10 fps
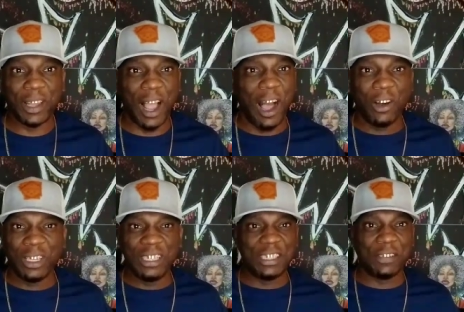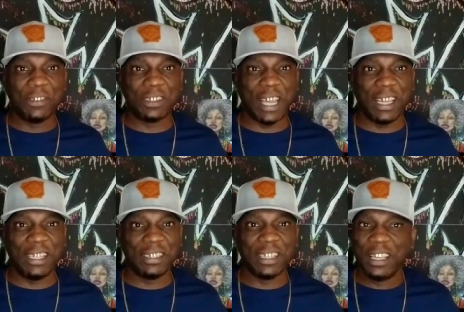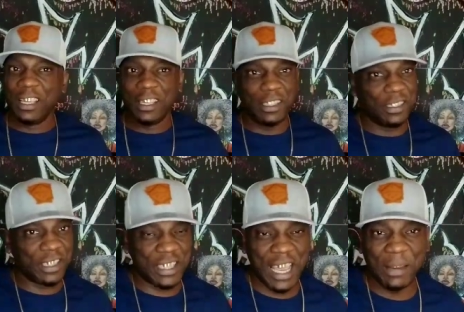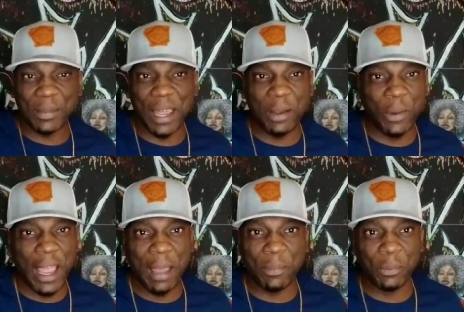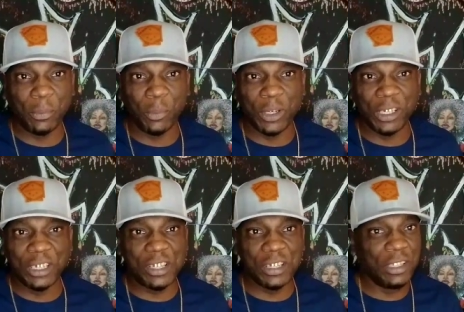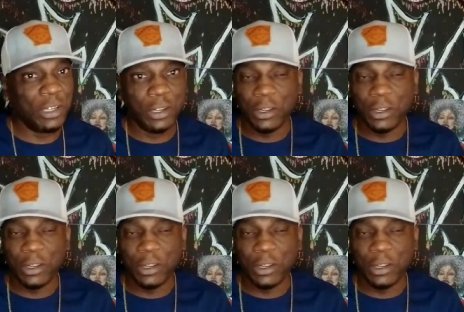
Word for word: all these different things. The same thing what happened with Nuskie,